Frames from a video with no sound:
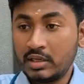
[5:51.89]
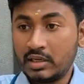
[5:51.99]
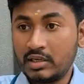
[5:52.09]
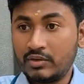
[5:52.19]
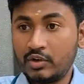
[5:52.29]

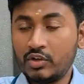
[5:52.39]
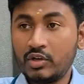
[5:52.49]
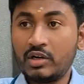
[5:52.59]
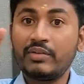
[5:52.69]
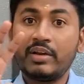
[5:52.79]

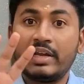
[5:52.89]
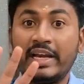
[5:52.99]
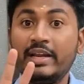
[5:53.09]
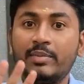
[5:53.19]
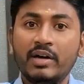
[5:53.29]

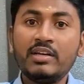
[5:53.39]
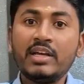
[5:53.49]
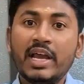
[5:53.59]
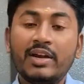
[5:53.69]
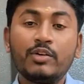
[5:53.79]
edema.
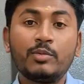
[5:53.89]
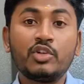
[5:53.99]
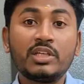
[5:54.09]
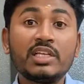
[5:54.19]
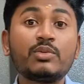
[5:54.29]
And one
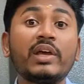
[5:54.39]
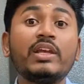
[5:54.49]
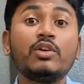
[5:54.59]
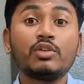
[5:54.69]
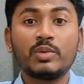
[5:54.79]
more thing is
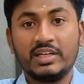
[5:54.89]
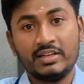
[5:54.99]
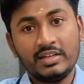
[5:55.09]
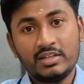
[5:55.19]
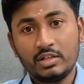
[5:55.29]
varicose vein.